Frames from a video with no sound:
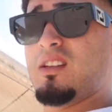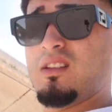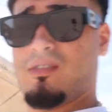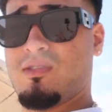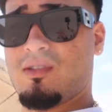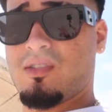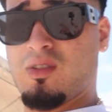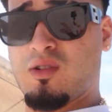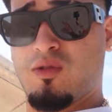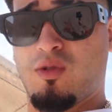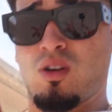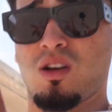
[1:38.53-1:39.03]

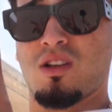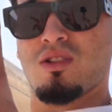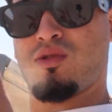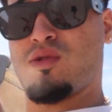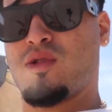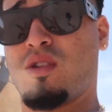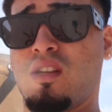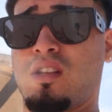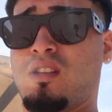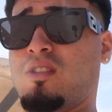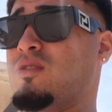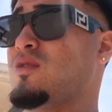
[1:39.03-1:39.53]
You know what,
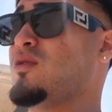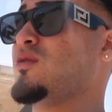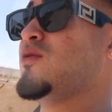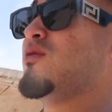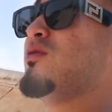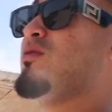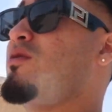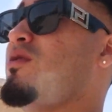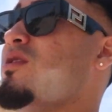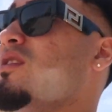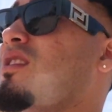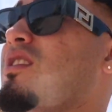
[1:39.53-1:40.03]

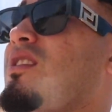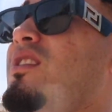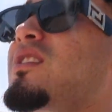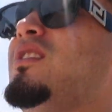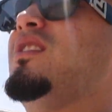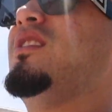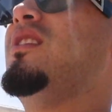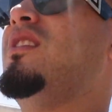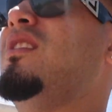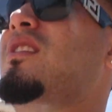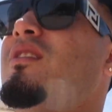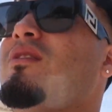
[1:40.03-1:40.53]
22?
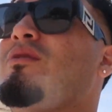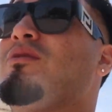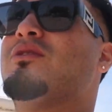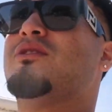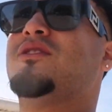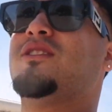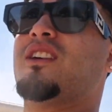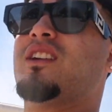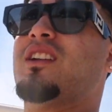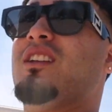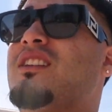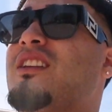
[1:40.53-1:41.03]
We
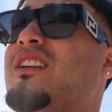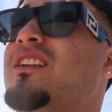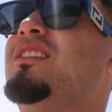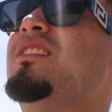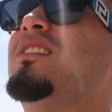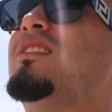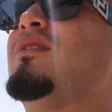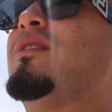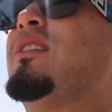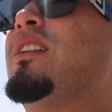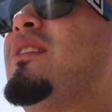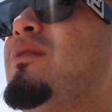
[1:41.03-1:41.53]
started
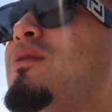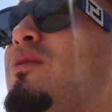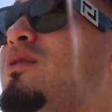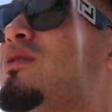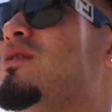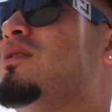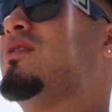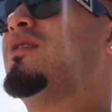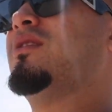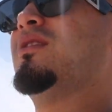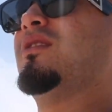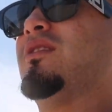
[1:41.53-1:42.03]
dating when I
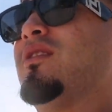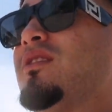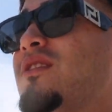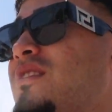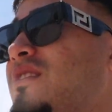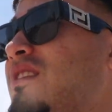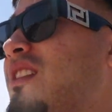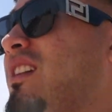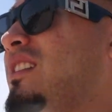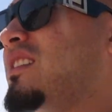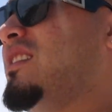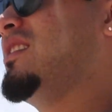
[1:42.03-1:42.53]
was
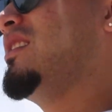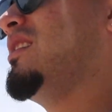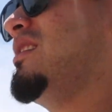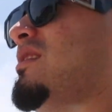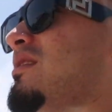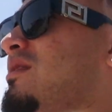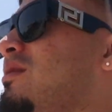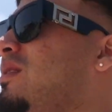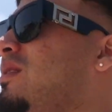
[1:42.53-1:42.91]
19,